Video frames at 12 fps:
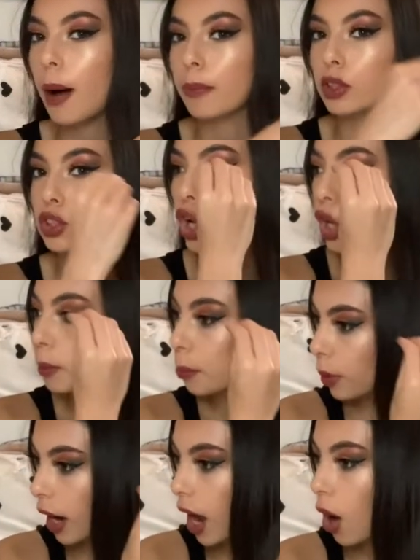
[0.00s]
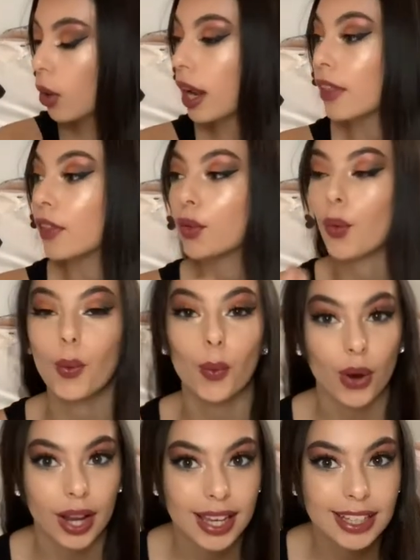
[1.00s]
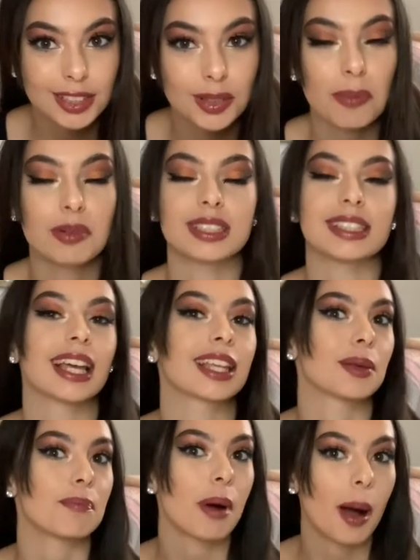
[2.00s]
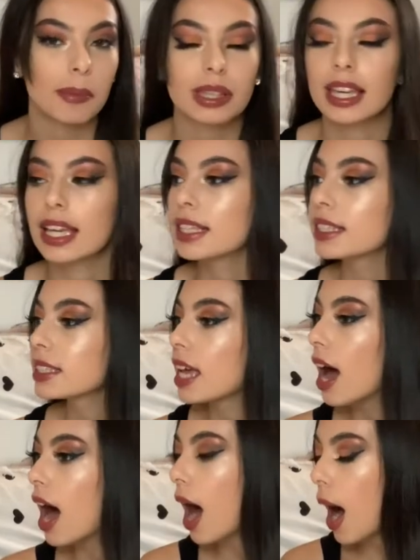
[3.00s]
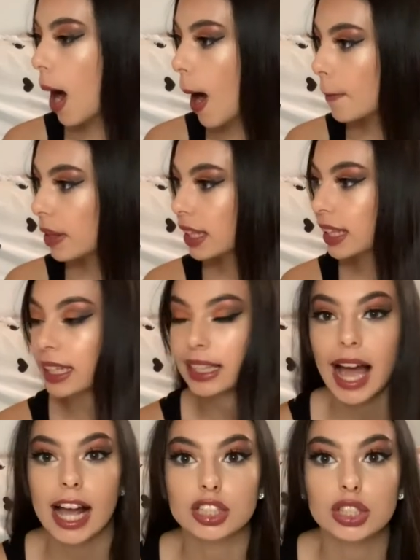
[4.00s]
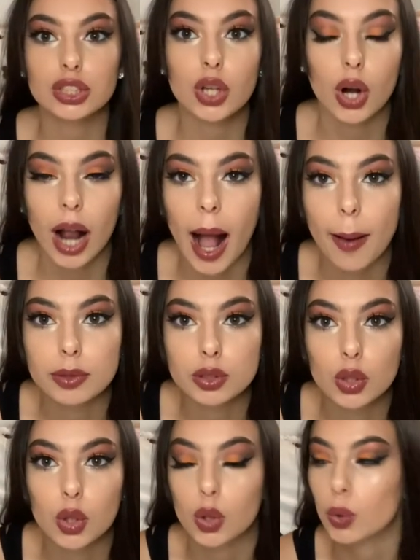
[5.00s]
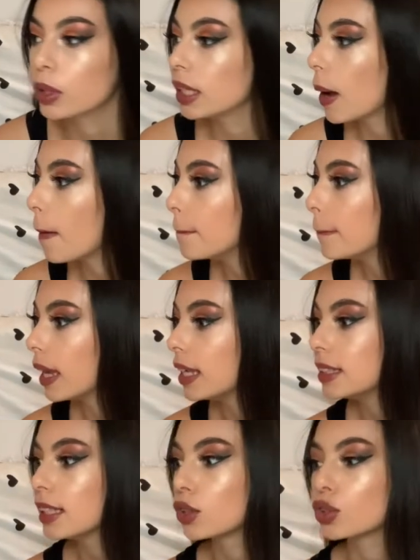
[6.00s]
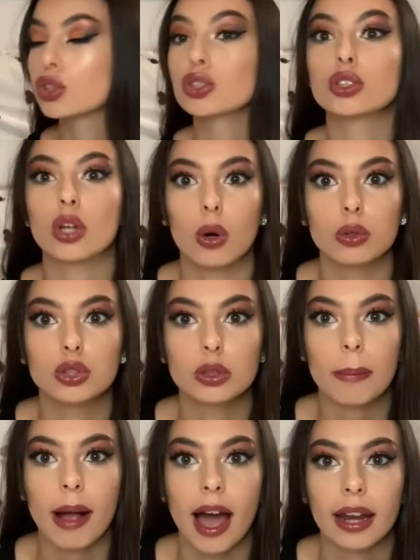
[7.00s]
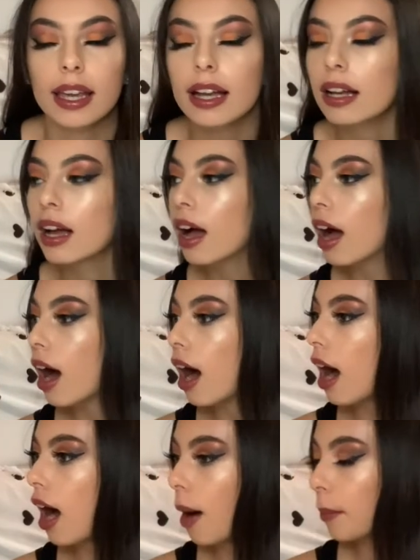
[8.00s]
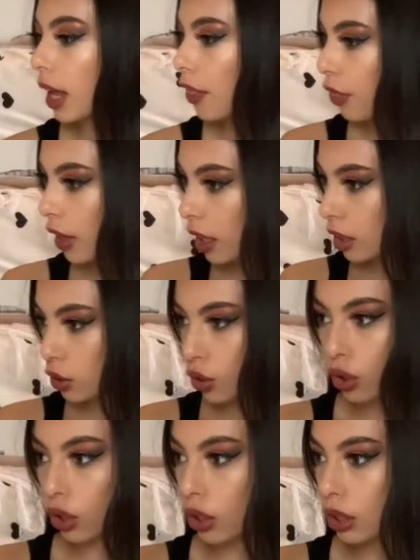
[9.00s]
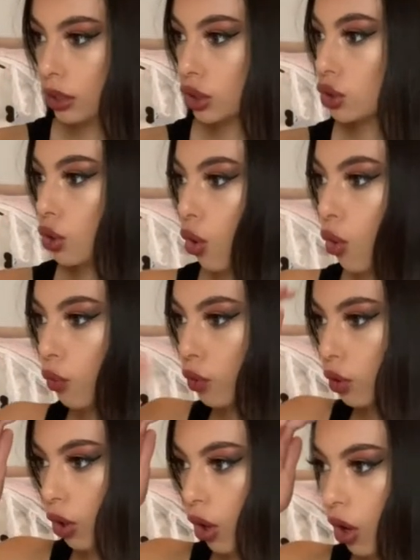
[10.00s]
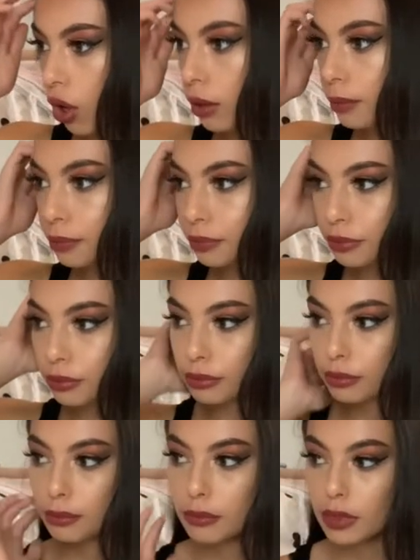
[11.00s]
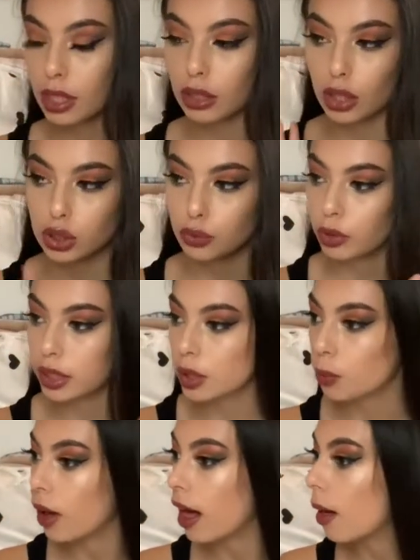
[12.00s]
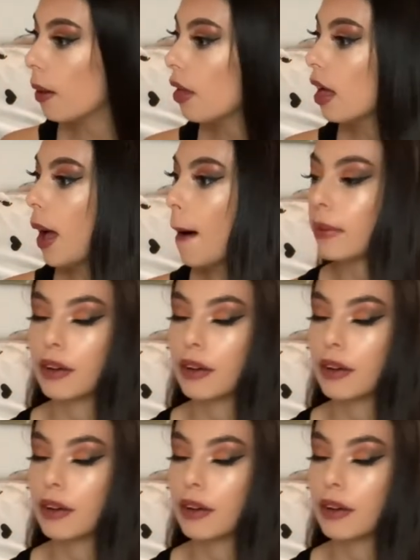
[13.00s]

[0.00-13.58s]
the dark brown, and then the orange represent like the pumpkins. And then the lashes are absolutely amazing. They're so dramatic. I think the look just overall looks really well. My